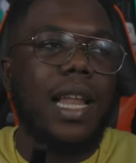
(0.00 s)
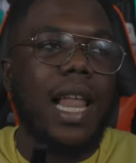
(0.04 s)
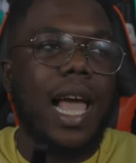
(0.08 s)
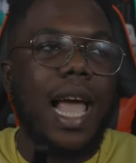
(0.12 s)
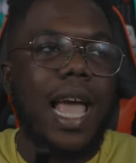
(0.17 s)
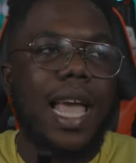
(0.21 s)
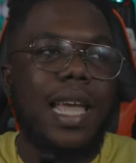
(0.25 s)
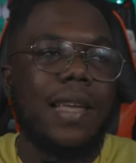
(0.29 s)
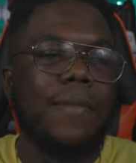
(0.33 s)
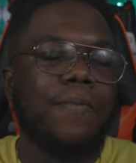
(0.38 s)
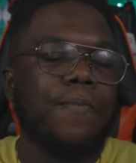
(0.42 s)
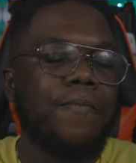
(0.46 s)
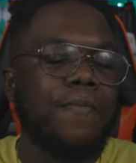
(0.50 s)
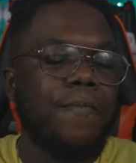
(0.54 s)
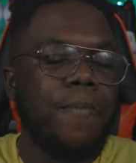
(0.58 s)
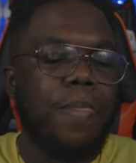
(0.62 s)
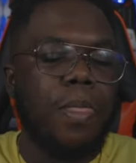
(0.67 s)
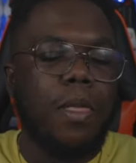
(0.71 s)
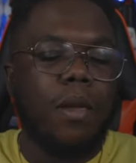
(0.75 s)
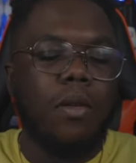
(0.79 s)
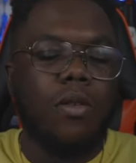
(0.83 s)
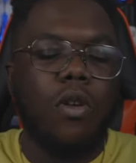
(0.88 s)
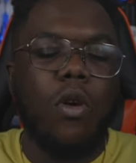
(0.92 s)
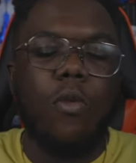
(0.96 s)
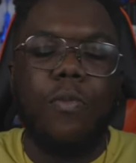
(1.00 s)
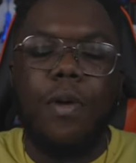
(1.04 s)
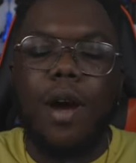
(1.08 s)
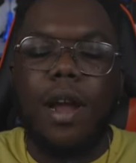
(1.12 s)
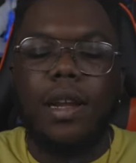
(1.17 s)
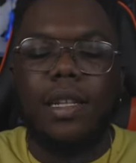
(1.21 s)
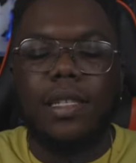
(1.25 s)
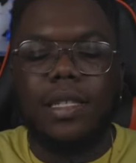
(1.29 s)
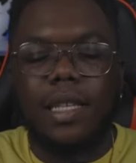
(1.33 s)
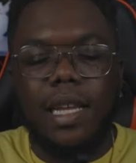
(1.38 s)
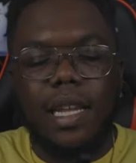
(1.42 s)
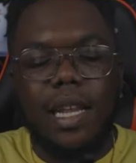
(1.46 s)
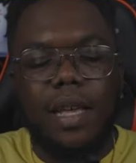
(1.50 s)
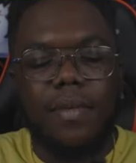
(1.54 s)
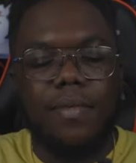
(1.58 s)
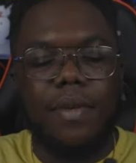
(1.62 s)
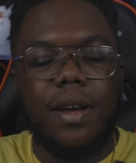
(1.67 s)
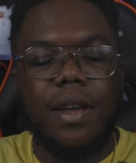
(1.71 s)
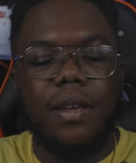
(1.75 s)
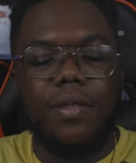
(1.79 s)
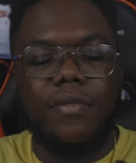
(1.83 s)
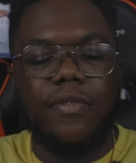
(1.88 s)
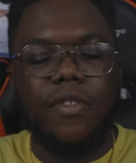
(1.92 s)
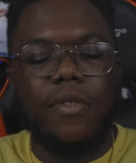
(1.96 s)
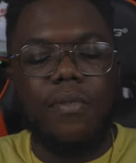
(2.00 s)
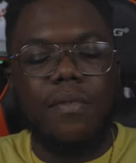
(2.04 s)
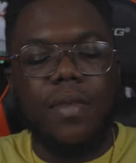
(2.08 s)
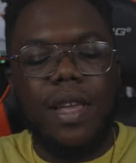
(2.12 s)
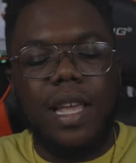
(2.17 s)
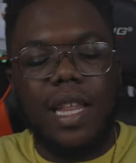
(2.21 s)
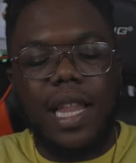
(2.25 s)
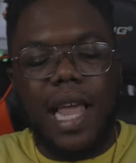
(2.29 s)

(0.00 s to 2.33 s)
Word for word: Like, no pun intended, but for me,